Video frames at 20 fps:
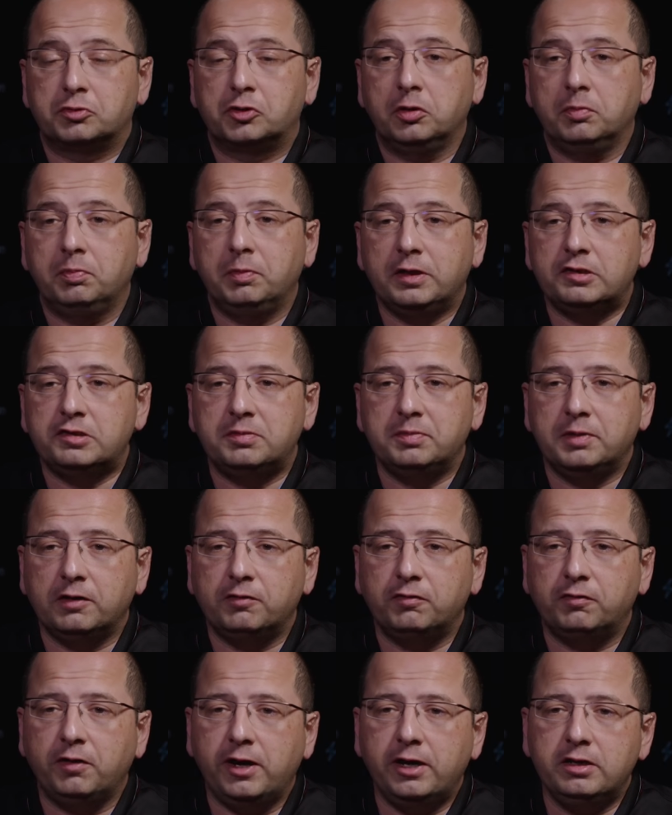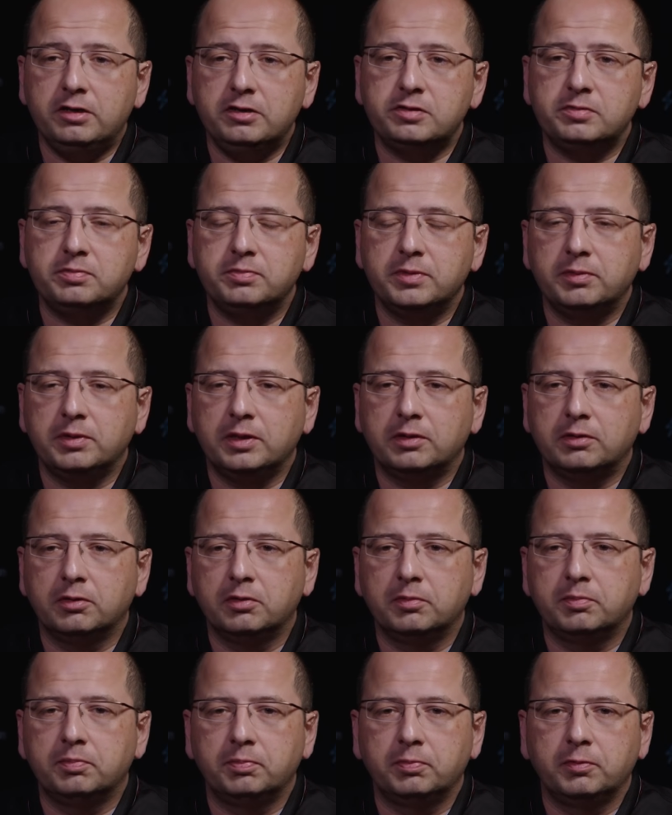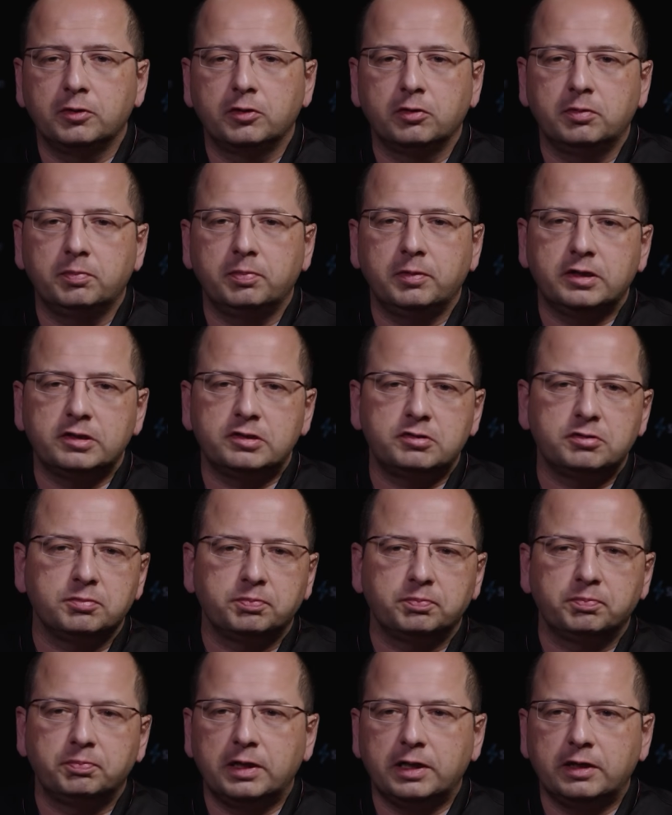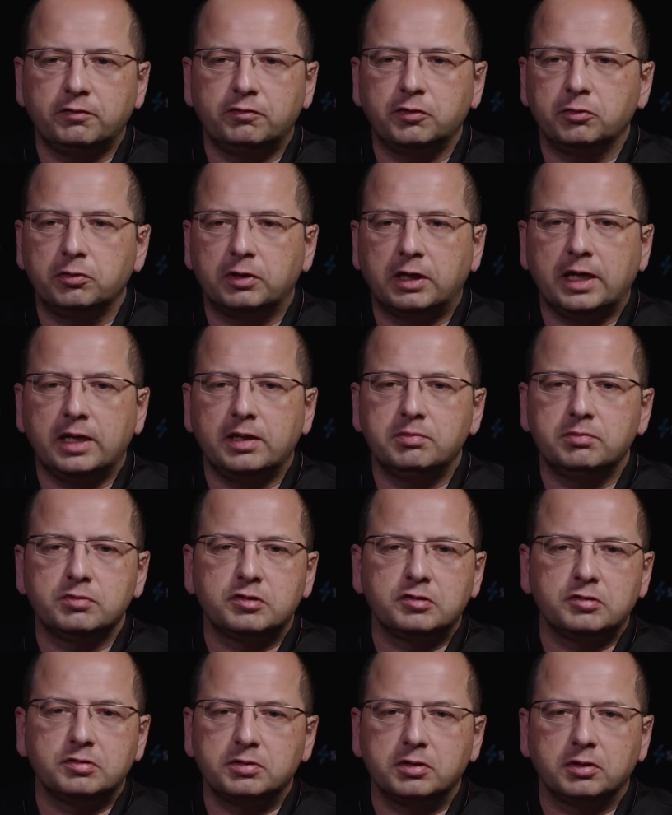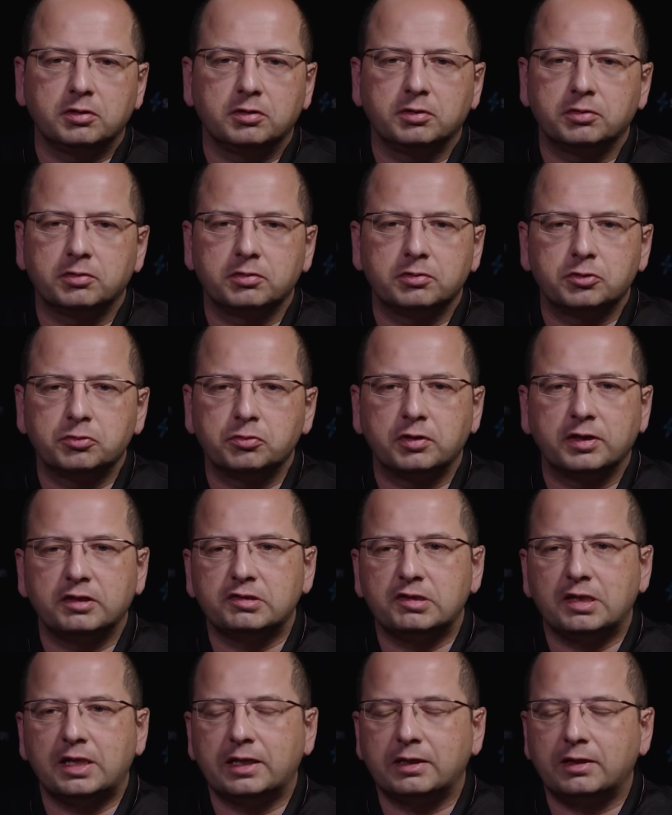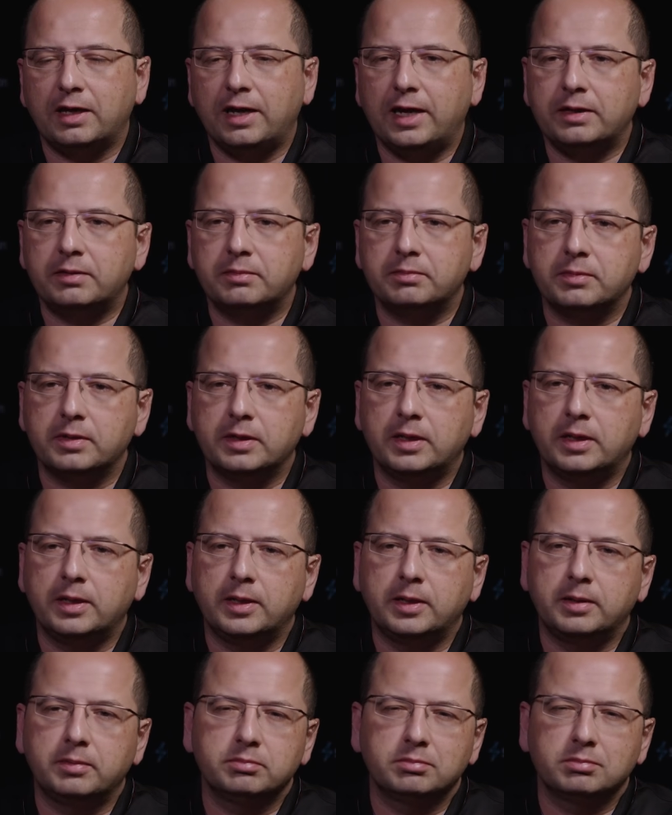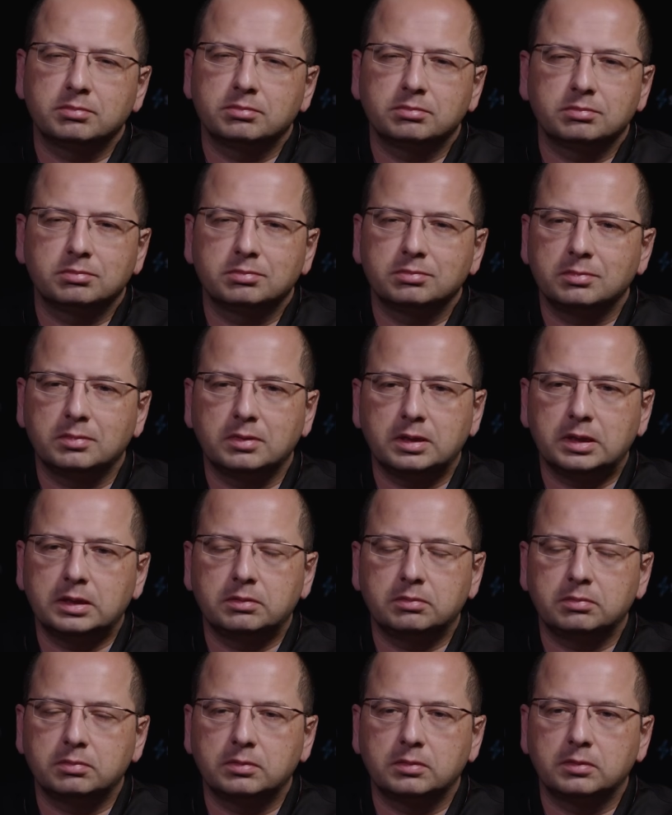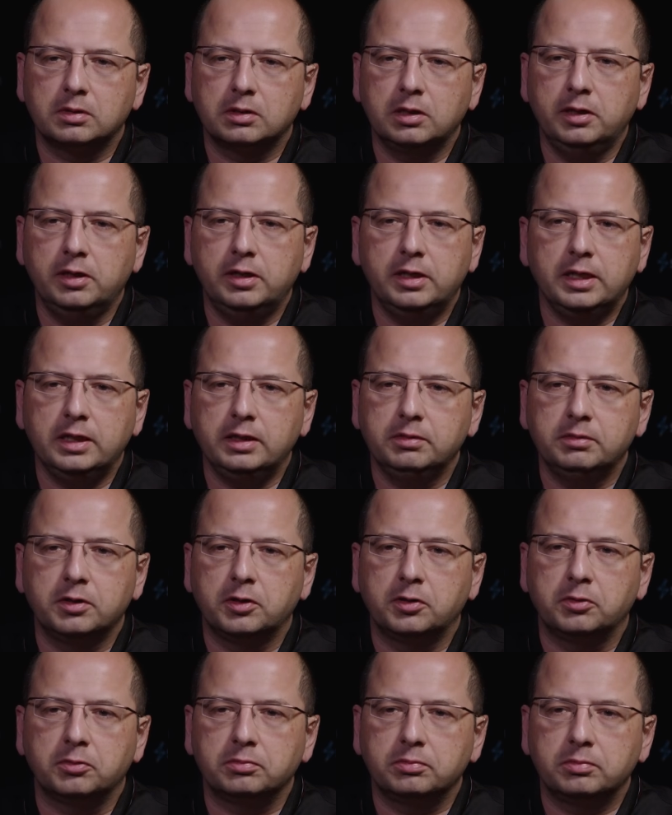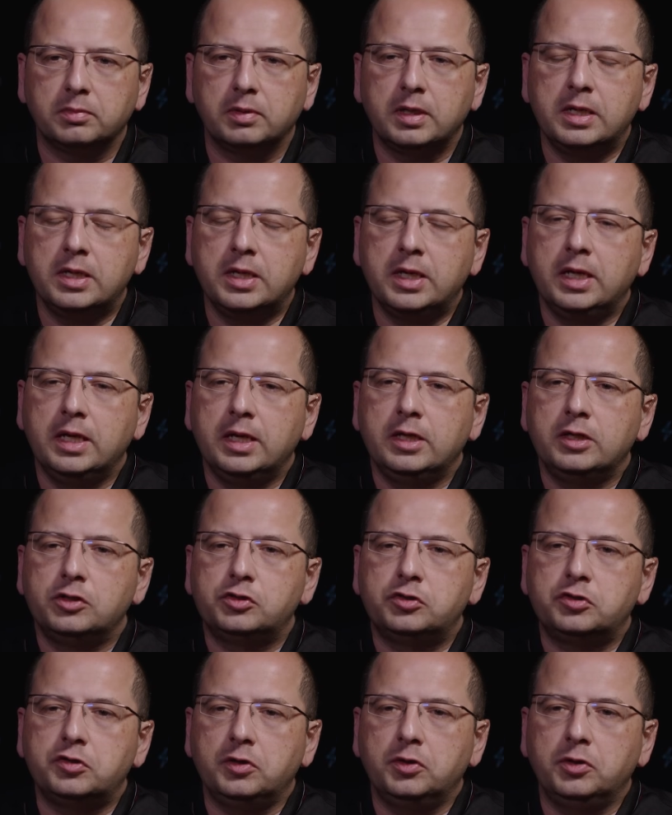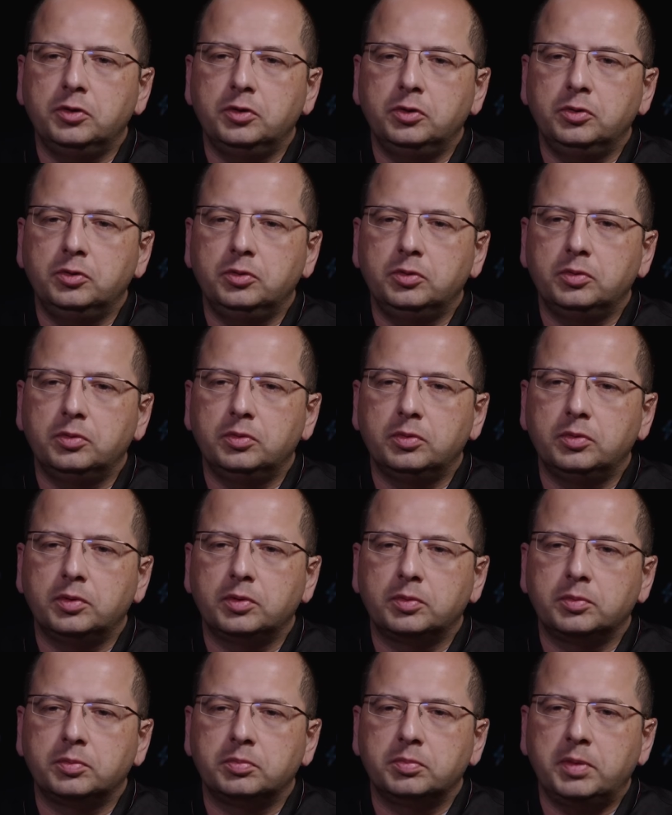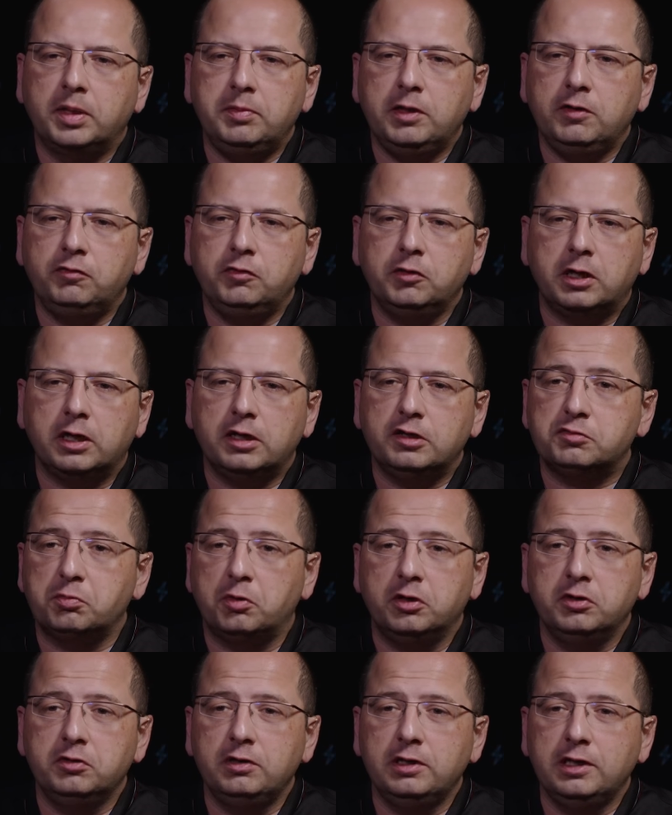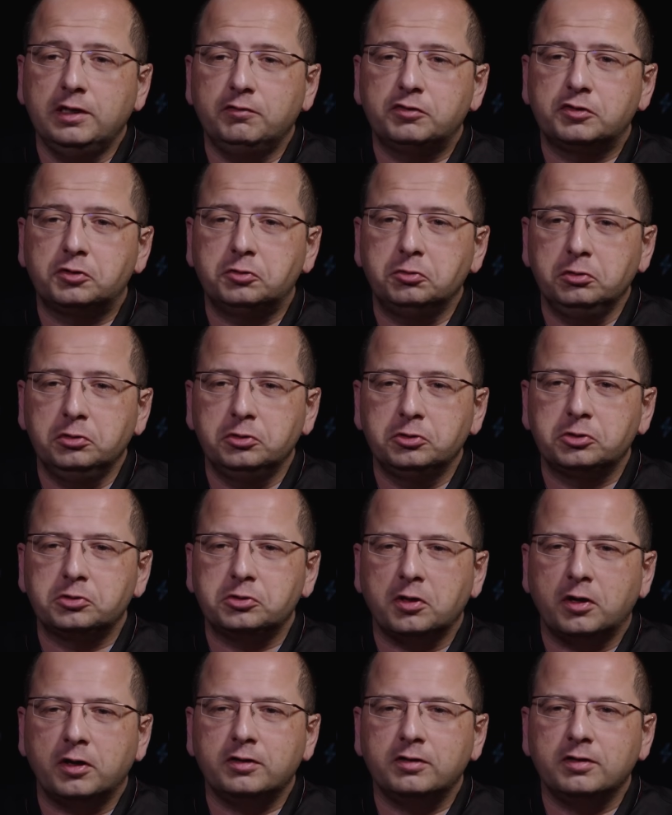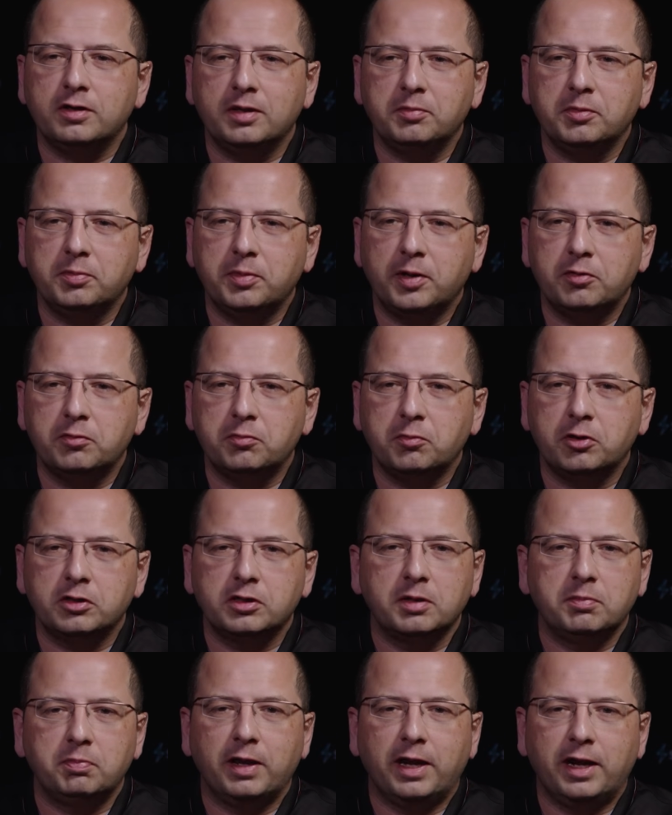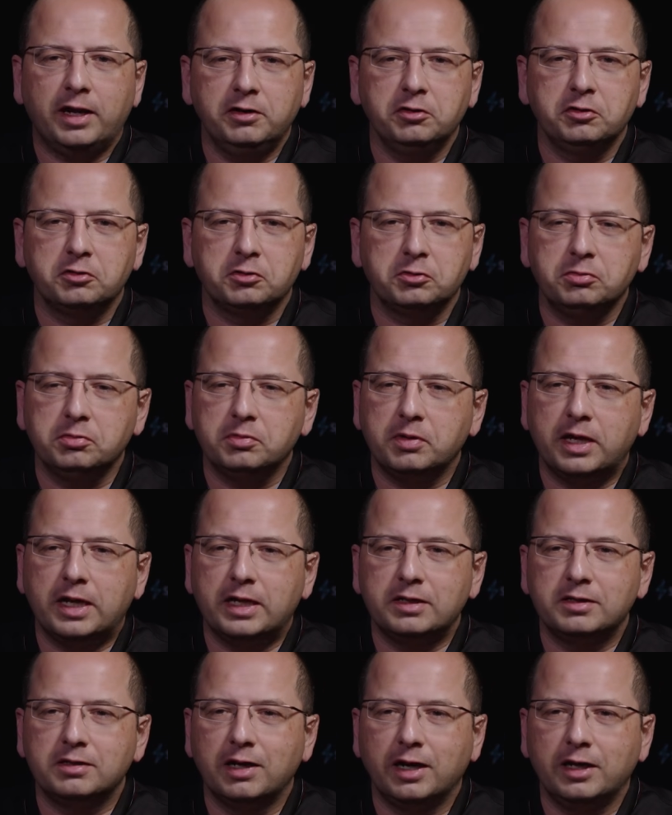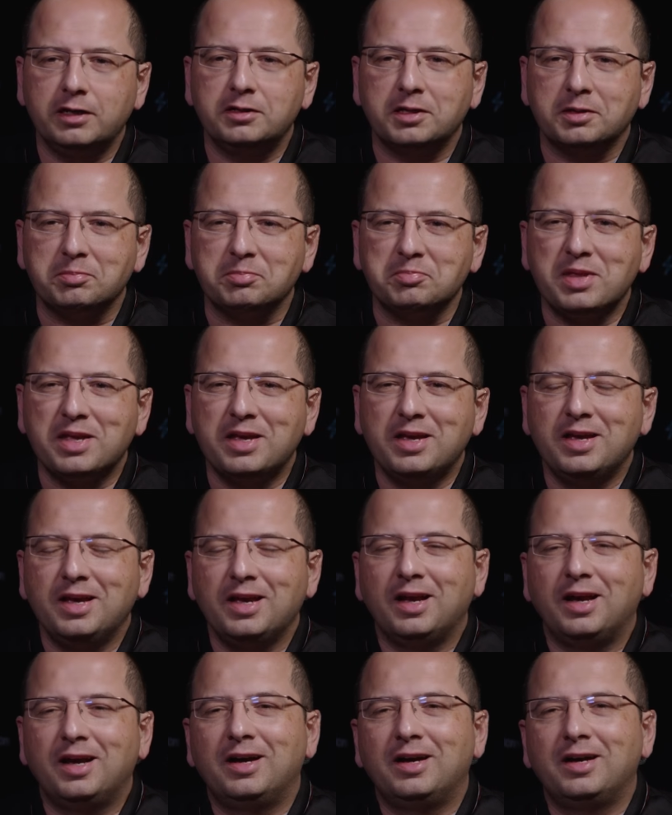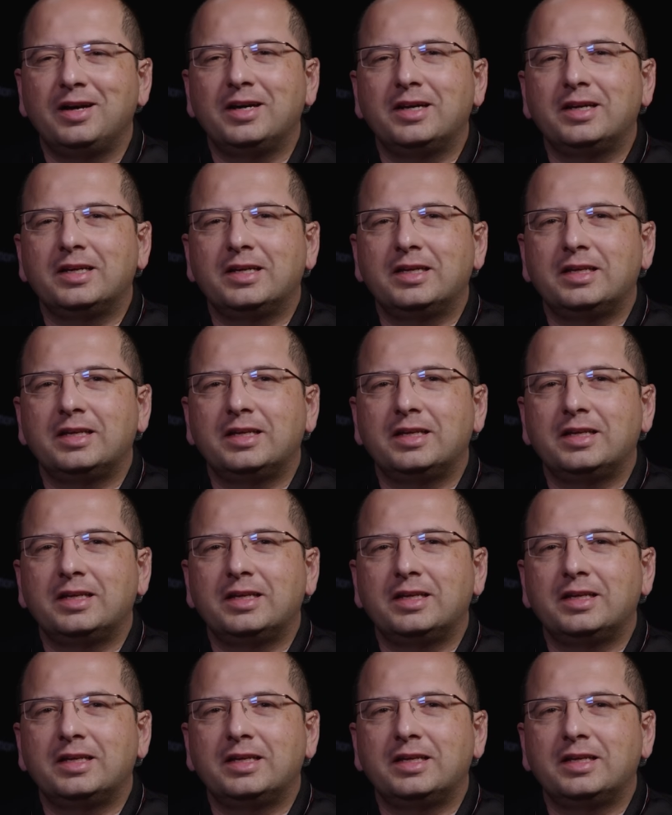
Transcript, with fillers: good place to make friends, maybe good good place to play a few games, you know, do things like that. Um, learning, no. So uh, maybe if your kids want to leave school, you should talk to them about what they plan to do and let them. Uh,